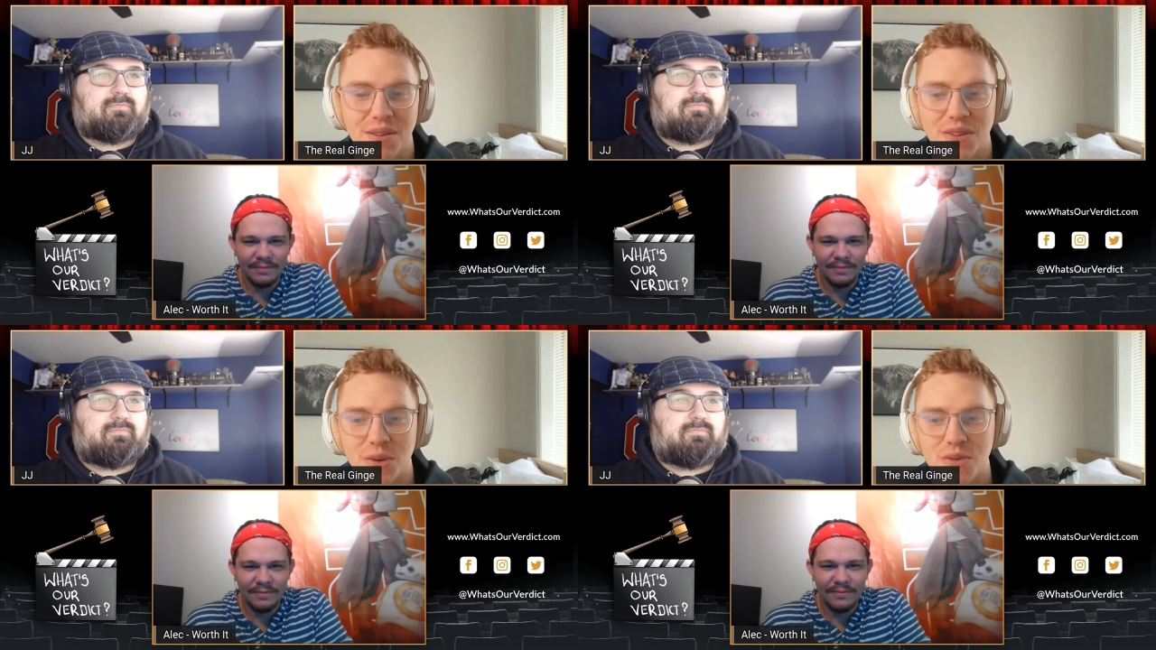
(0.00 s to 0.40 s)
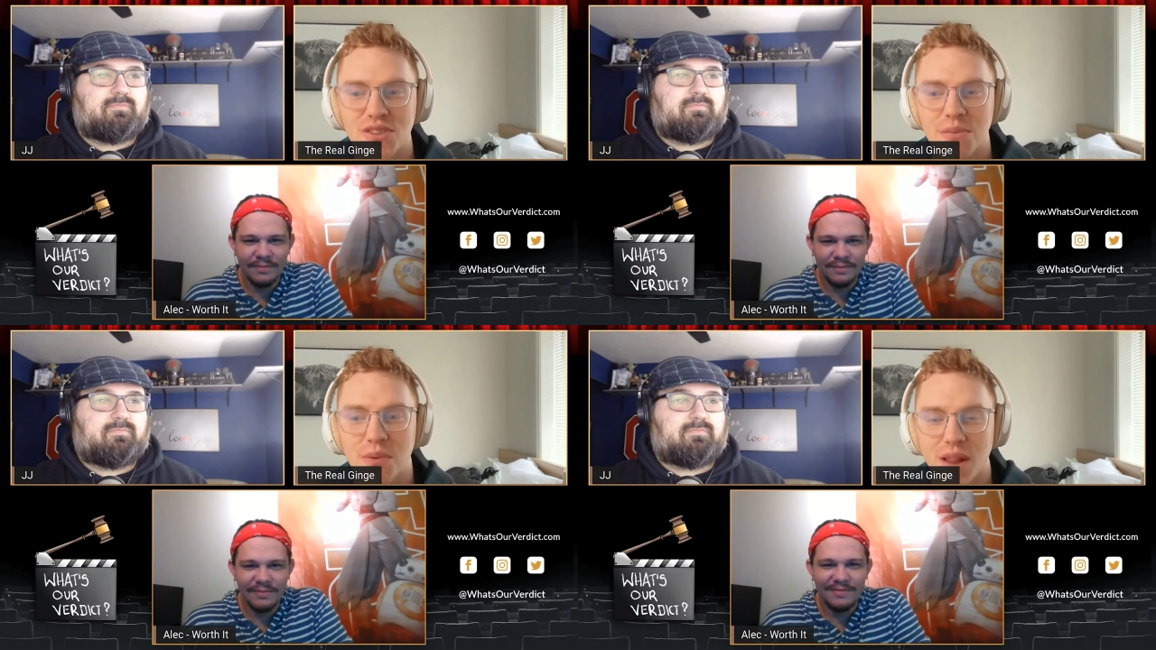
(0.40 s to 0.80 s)
Speaker 1: there was
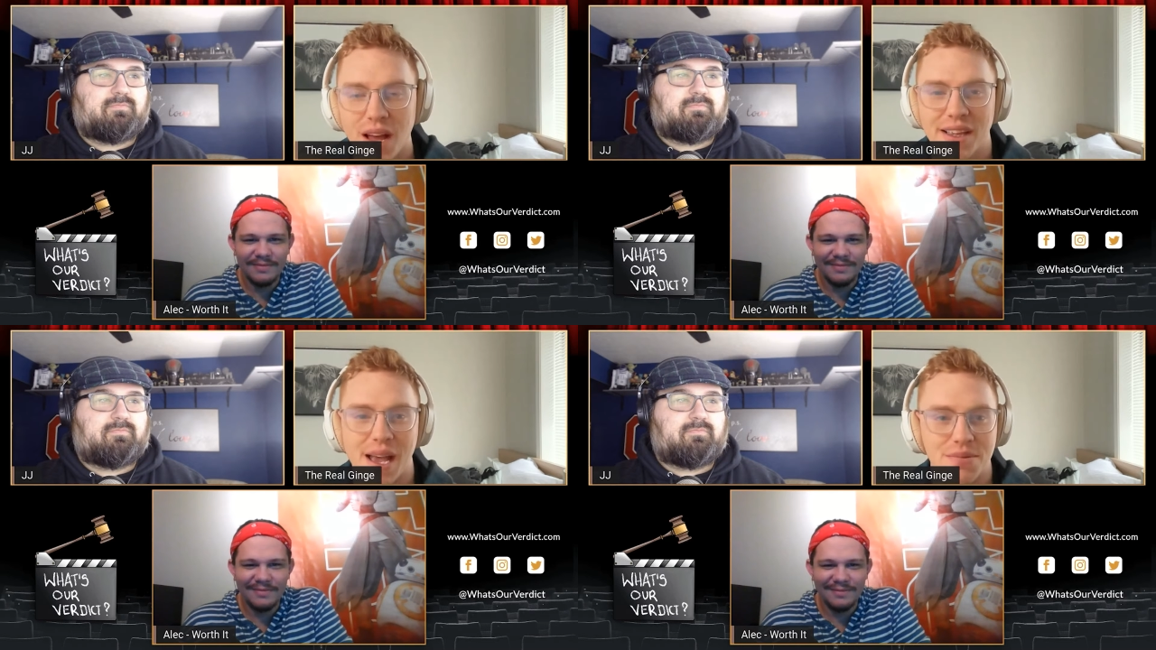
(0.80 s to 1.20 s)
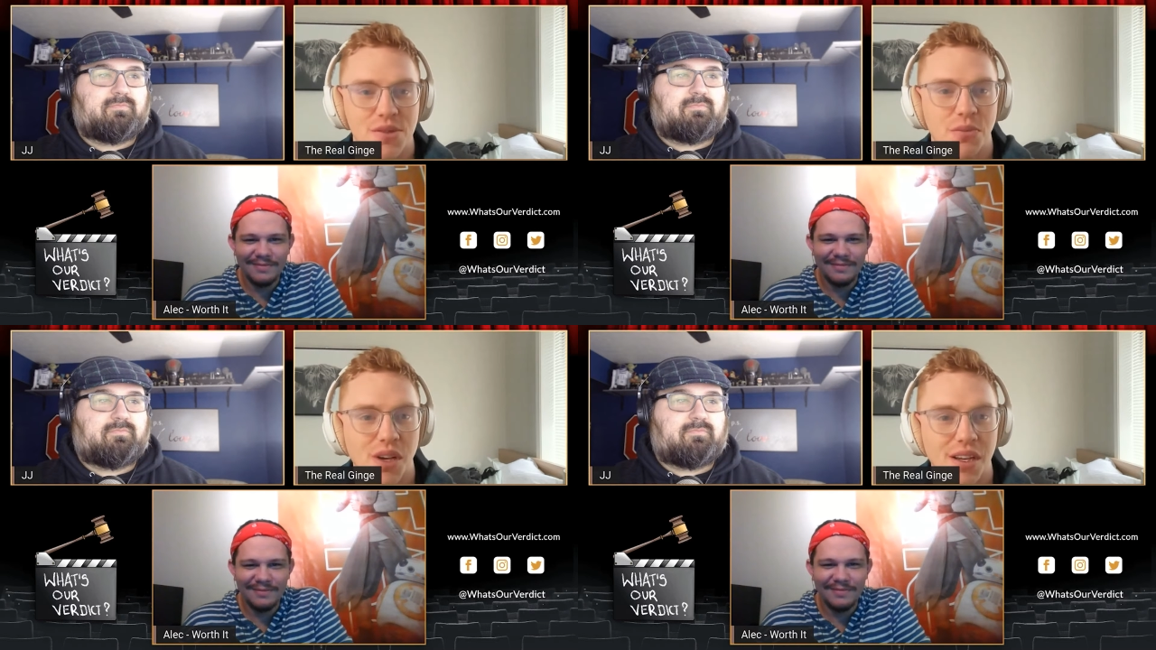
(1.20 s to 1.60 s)
some plot gaps
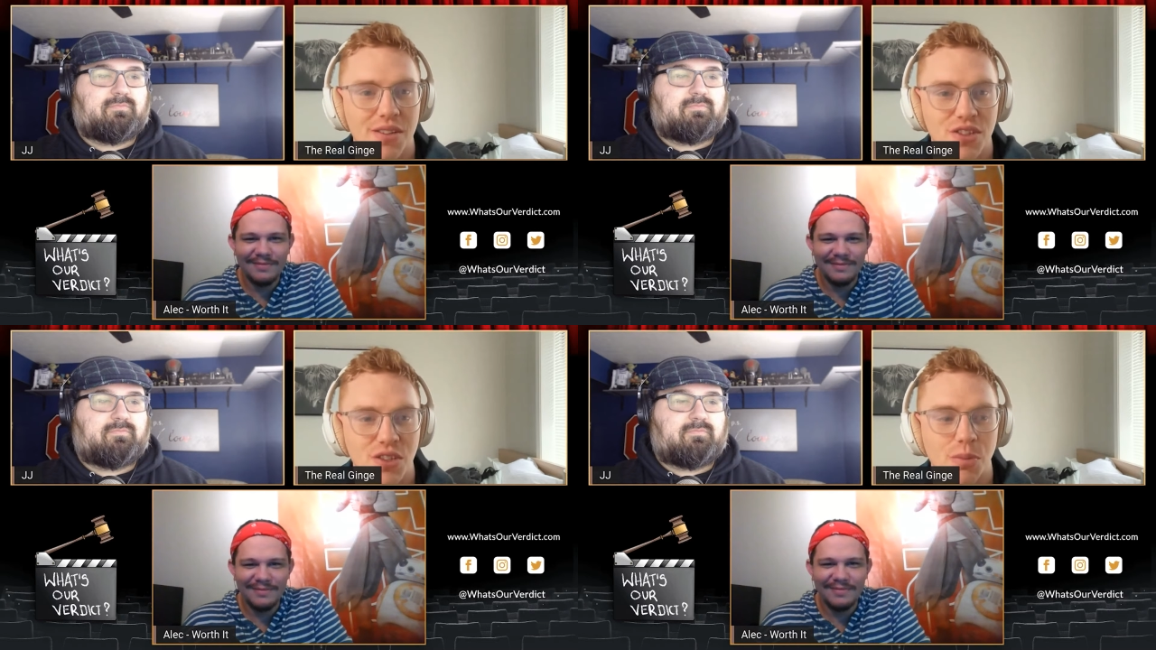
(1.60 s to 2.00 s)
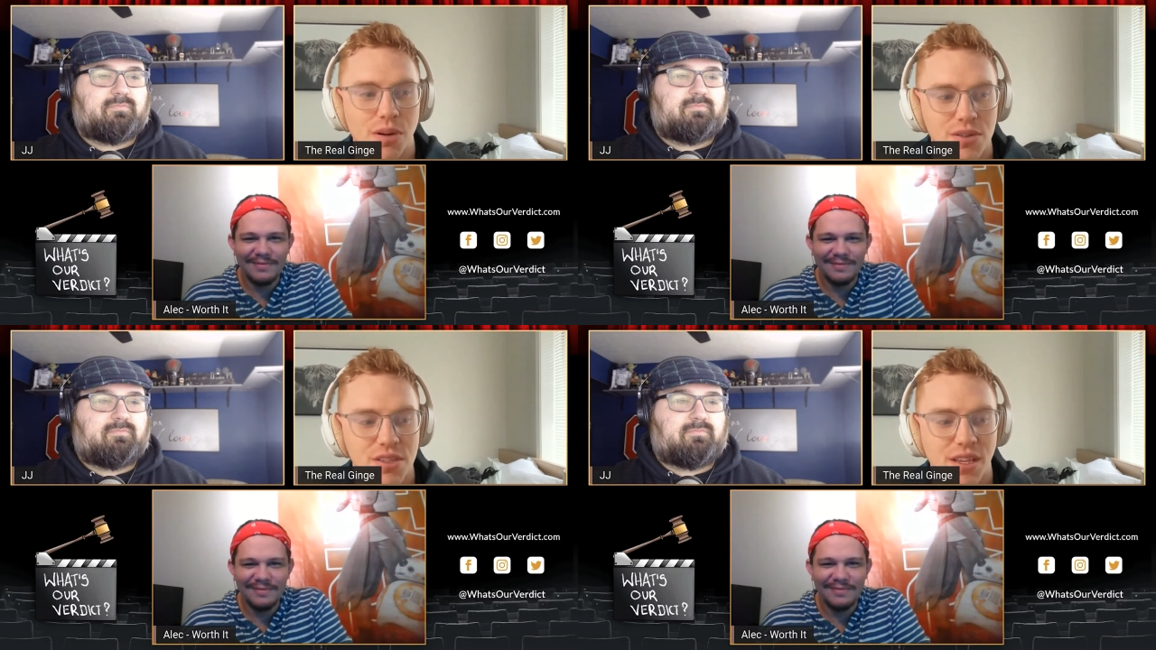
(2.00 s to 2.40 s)
that we'll get into
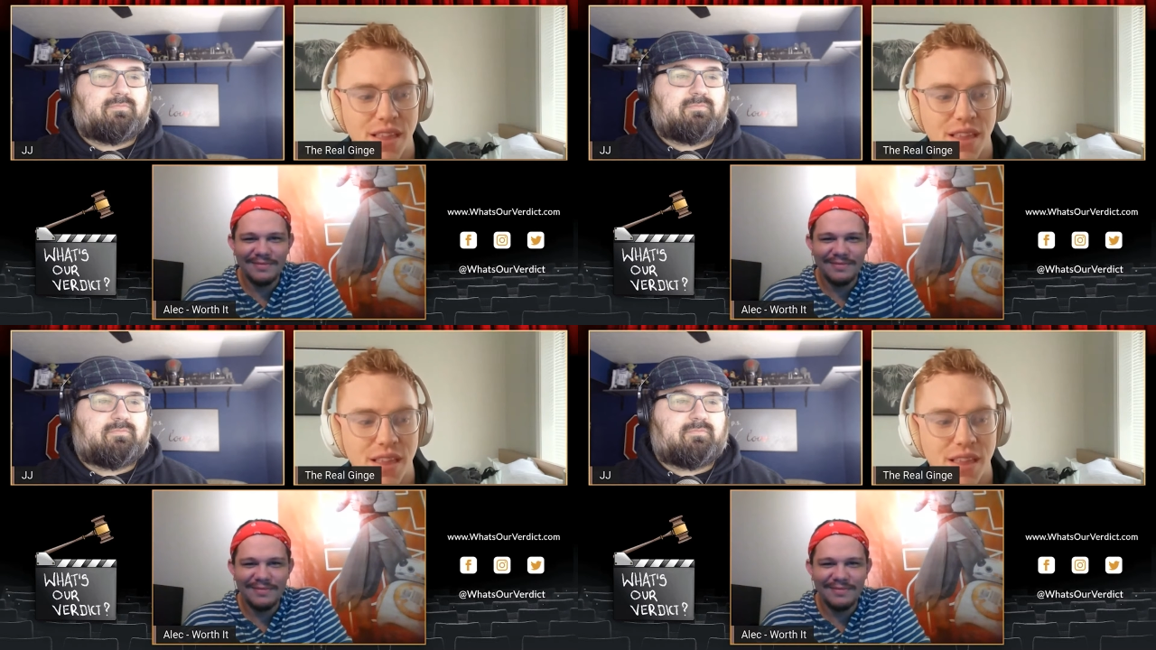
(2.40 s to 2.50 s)
personally